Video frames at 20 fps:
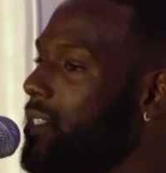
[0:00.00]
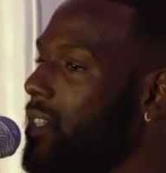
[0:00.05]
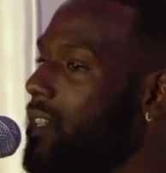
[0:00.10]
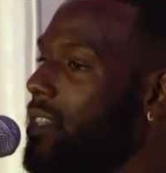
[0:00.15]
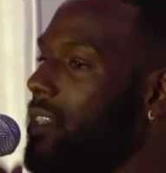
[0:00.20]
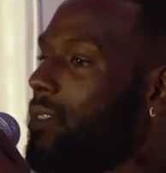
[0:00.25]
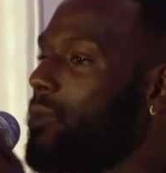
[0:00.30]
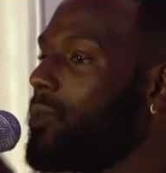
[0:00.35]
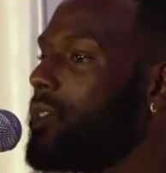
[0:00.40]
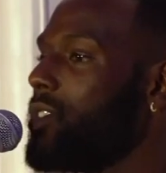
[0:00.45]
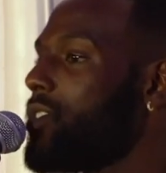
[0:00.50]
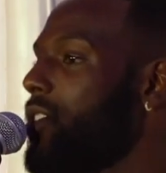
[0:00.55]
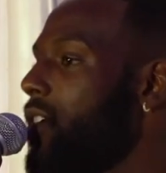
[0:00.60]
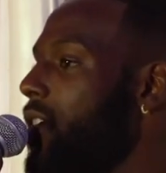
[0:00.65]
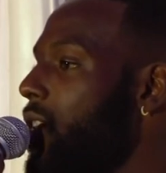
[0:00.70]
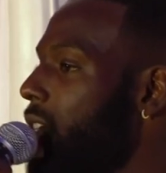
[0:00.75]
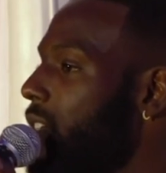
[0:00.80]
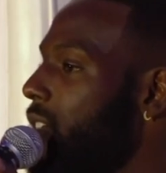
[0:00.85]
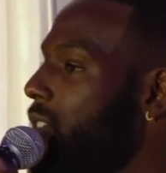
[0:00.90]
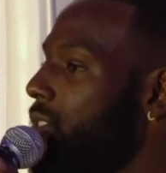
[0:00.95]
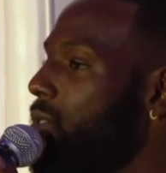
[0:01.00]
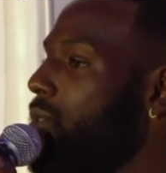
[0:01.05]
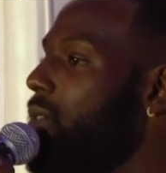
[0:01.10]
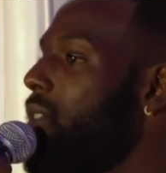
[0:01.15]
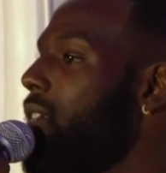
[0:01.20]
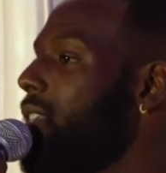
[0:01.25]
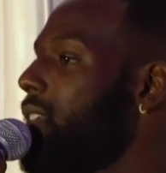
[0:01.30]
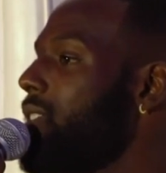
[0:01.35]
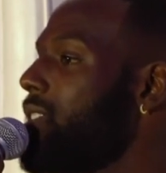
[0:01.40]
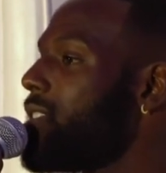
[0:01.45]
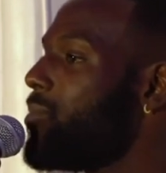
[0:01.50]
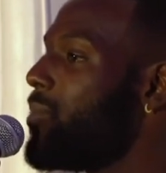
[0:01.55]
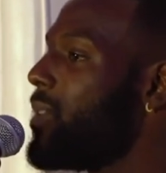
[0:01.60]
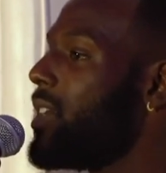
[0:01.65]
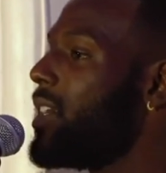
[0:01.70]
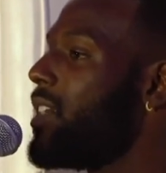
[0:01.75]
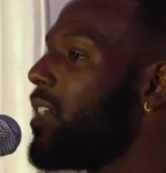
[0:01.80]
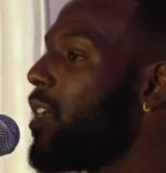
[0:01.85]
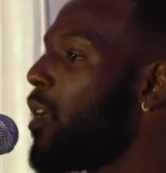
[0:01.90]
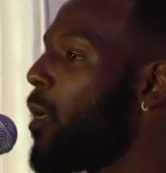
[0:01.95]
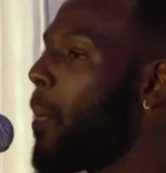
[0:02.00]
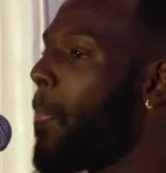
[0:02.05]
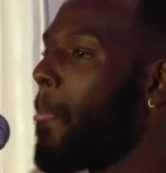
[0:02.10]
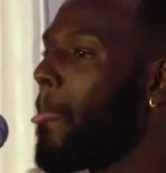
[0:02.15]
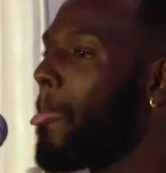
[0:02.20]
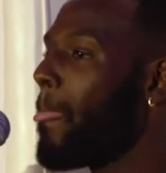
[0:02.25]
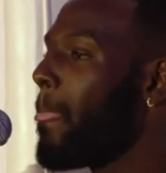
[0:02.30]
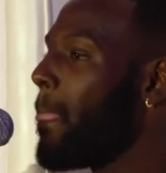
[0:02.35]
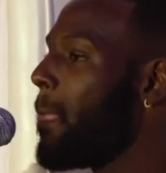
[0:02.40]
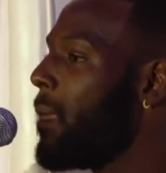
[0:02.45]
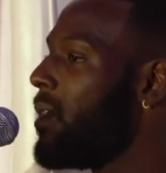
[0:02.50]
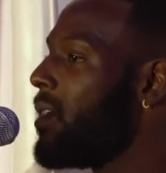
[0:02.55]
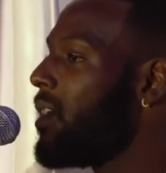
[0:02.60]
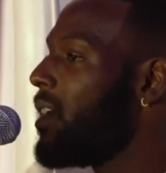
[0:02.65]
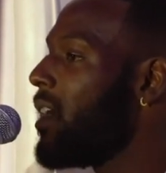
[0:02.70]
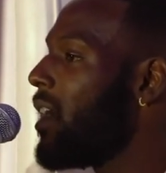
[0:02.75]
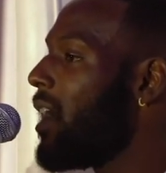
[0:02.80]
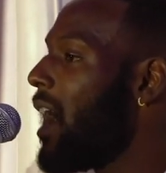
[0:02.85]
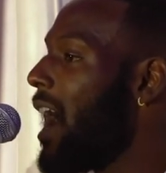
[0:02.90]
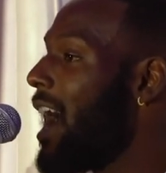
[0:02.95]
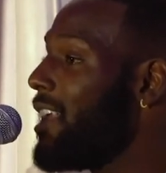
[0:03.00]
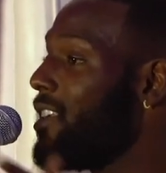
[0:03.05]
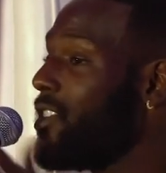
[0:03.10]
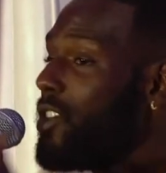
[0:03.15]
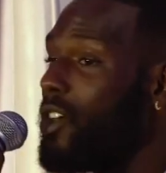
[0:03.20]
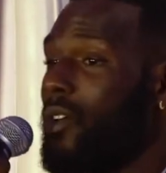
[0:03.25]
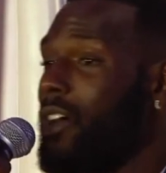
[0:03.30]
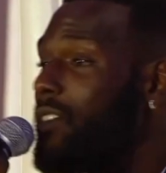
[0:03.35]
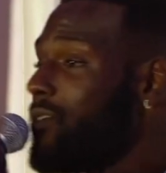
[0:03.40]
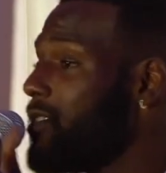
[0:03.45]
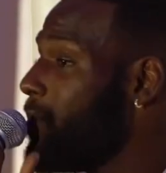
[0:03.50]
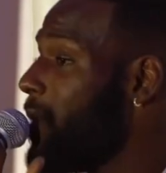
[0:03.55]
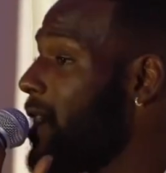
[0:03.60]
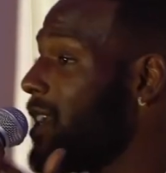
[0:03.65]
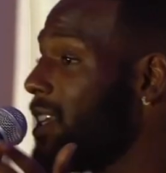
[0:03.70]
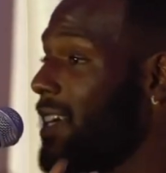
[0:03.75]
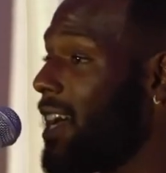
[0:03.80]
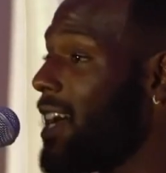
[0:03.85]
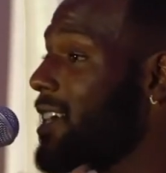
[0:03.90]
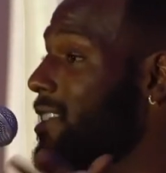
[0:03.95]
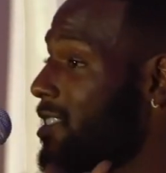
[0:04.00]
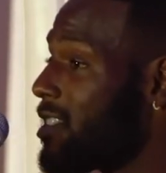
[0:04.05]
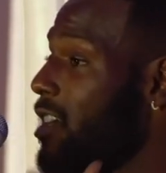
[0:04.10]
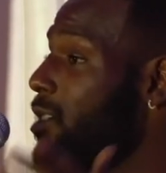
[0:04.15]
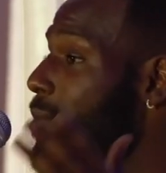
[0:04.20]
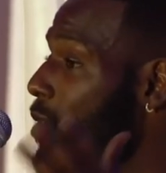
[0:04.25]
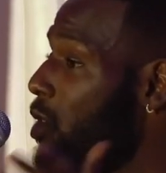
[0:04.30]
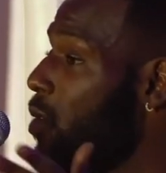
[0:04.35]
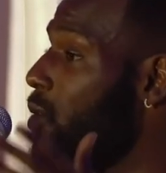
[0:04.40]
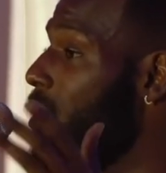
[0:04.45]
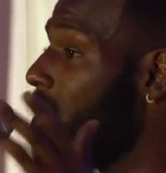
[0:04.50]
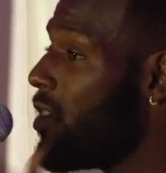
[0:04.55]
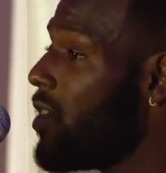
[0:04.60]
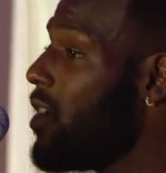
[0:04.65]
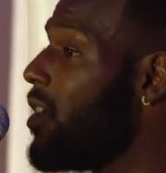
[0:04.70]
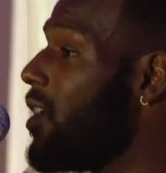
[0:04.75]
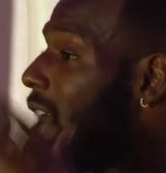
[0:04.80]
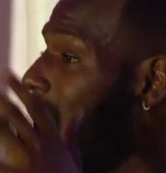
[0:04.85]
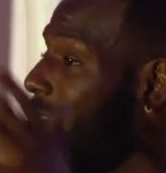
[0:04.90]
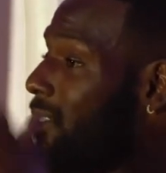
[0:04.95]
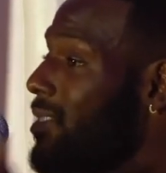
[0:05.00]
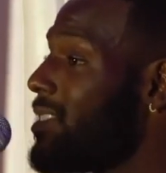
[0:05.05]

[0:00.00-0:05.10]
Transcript: each other and we talk and do all of this, but I know everybody got something going on